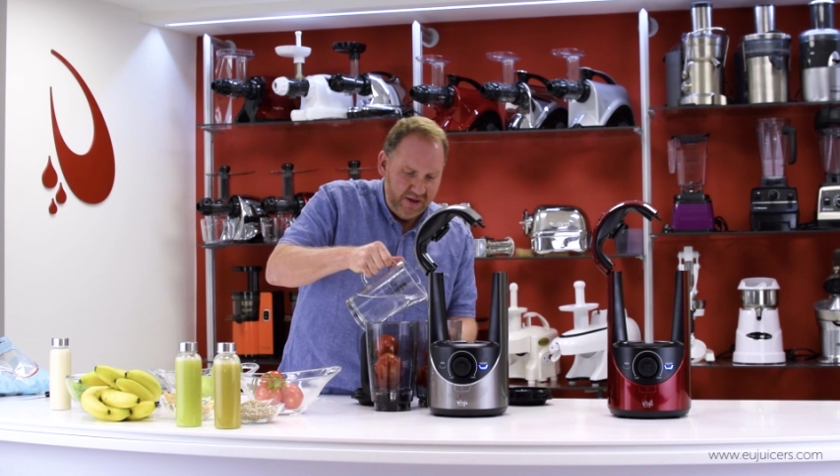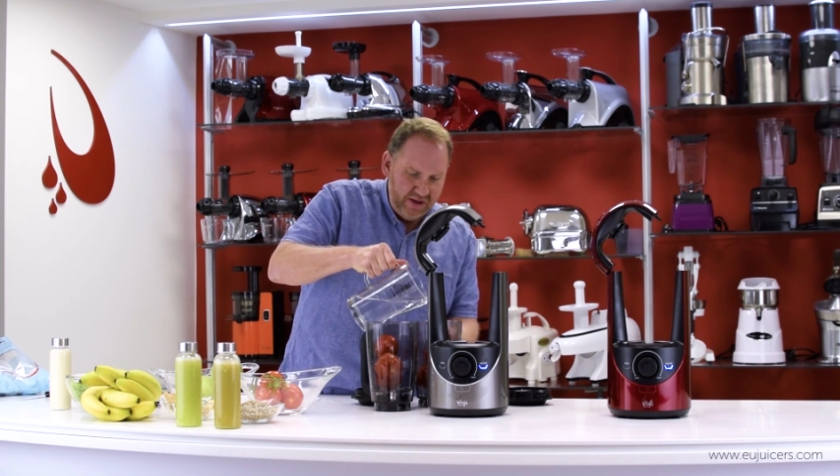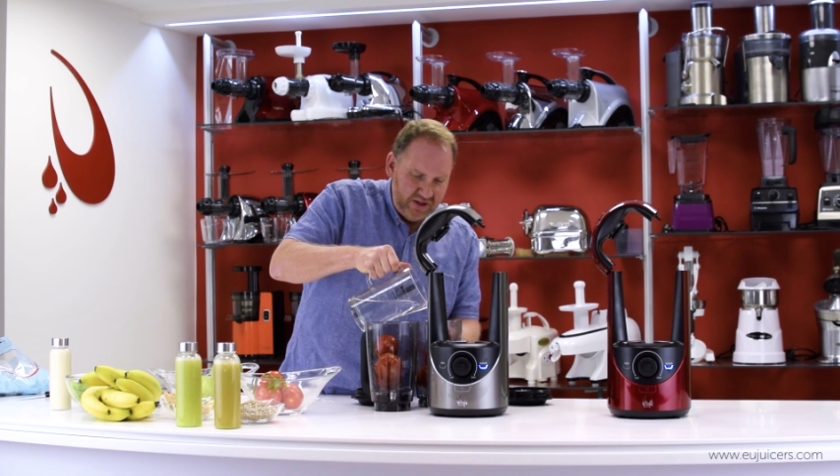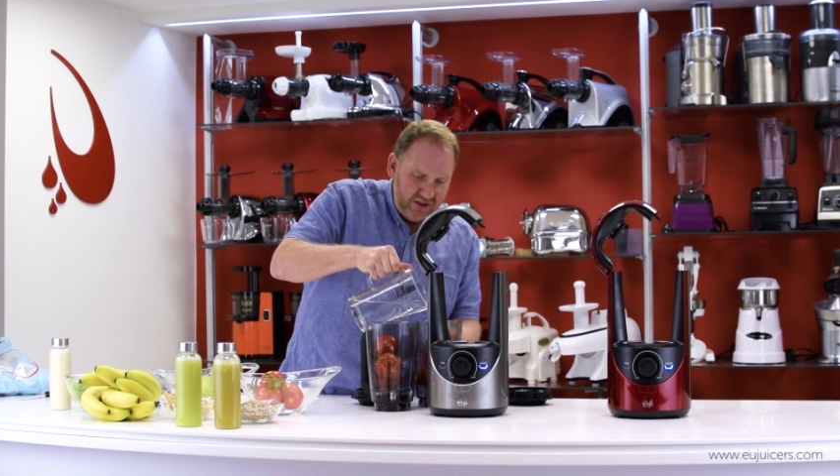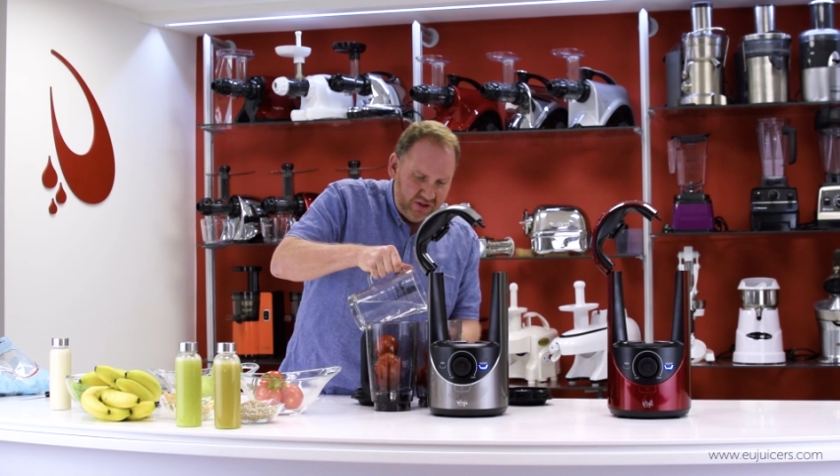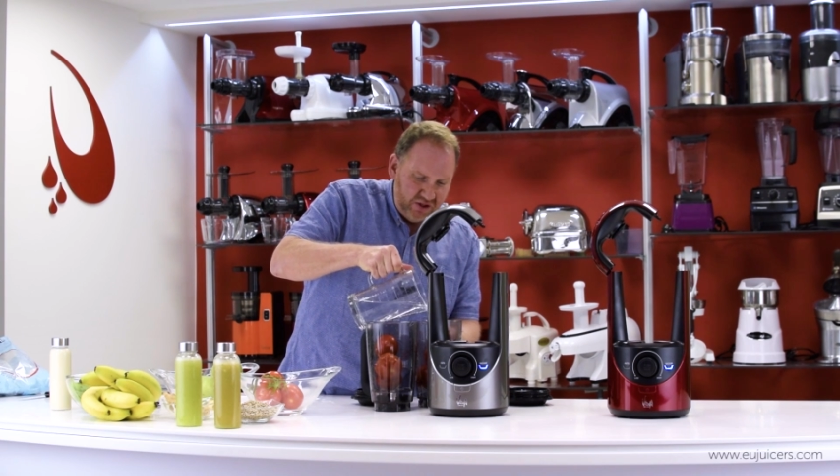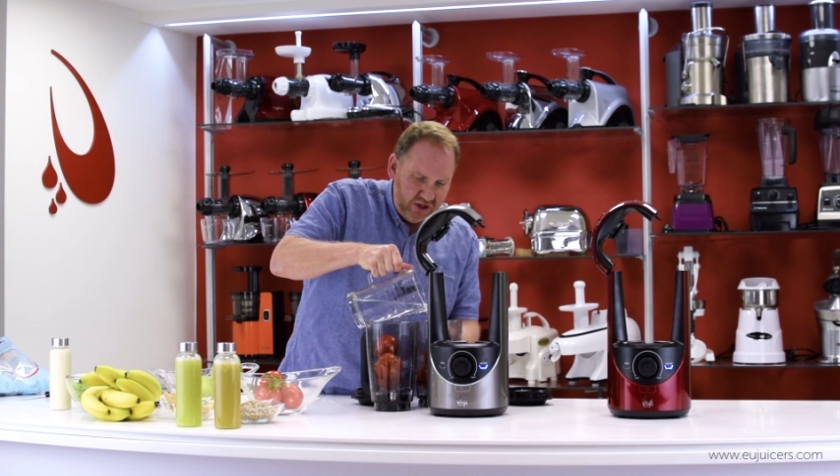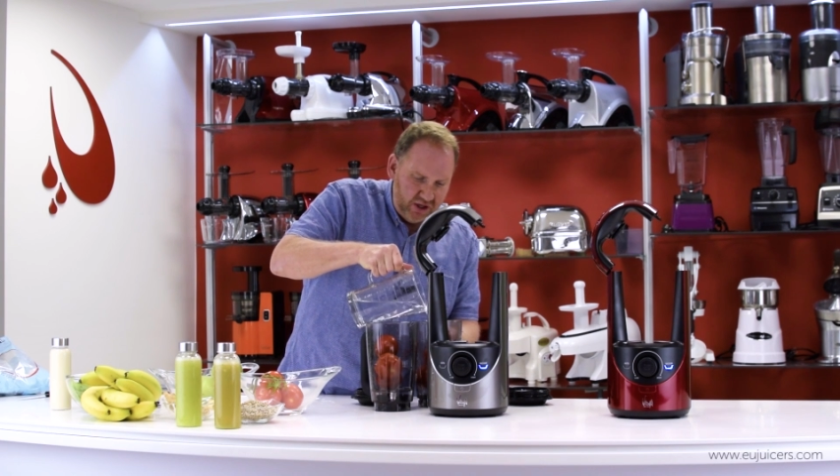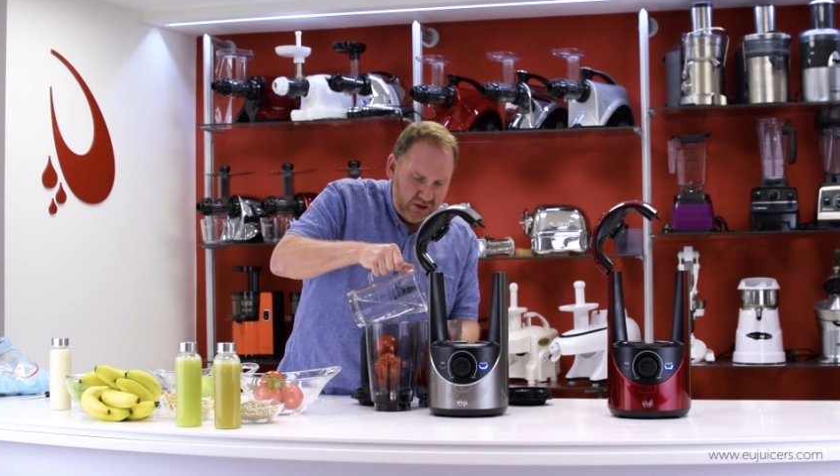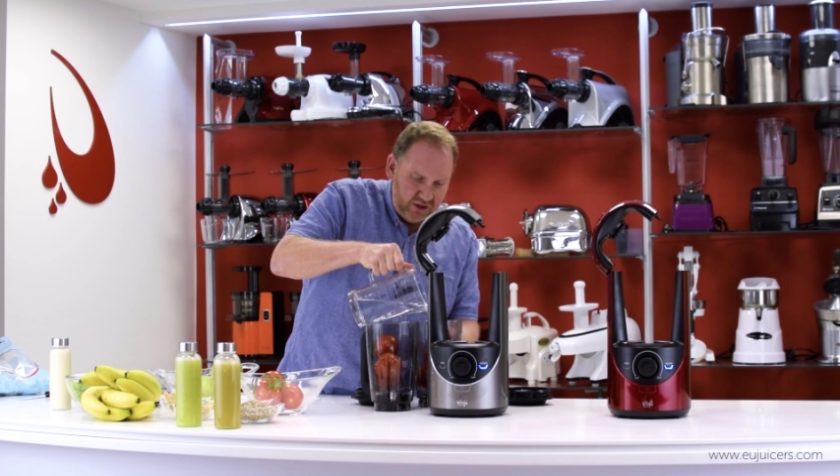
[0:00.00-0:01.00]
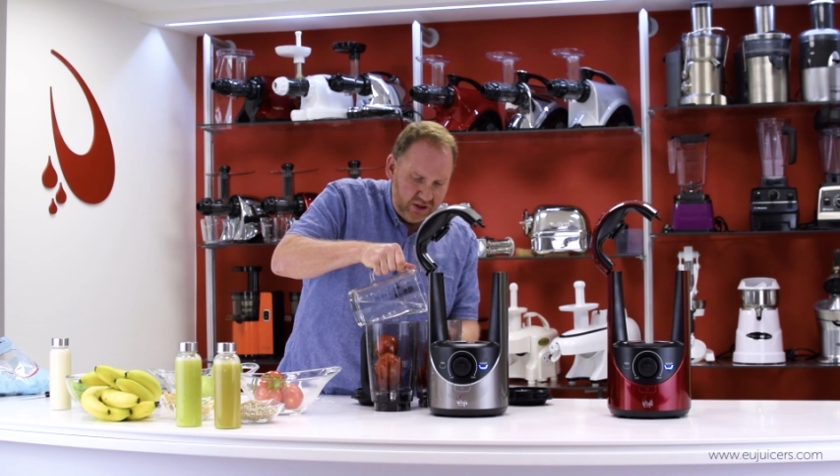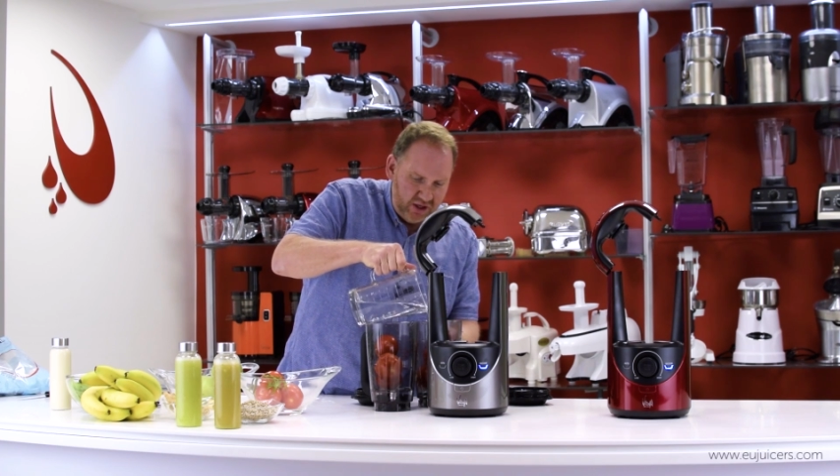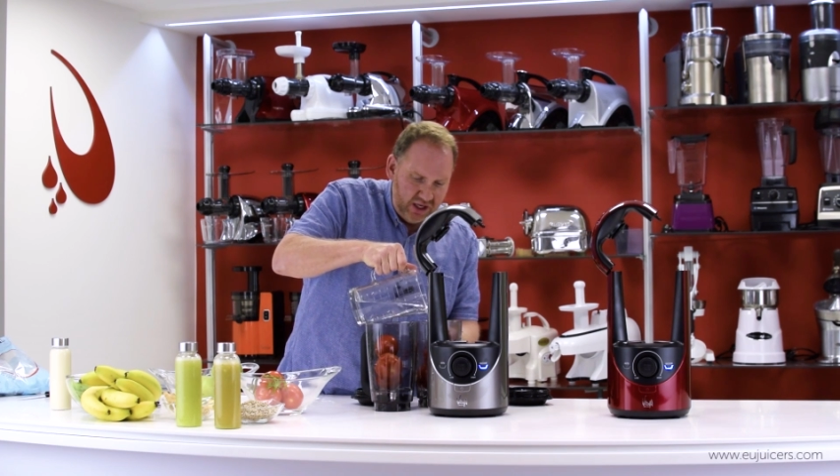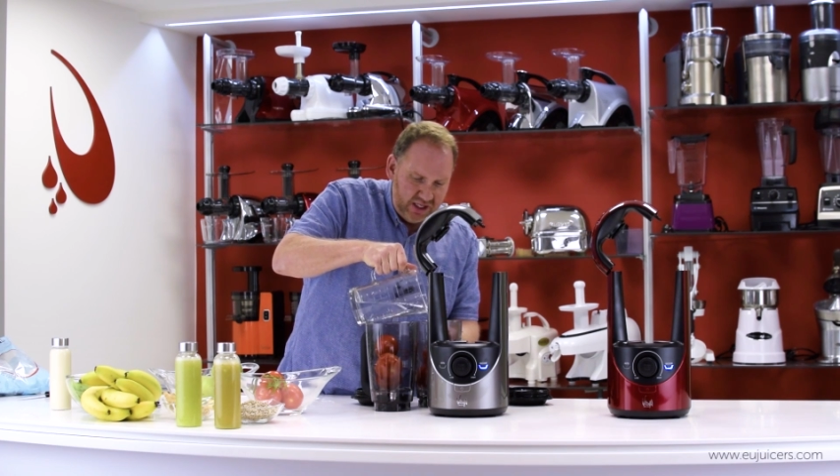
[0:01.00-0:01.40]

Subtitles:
this is just a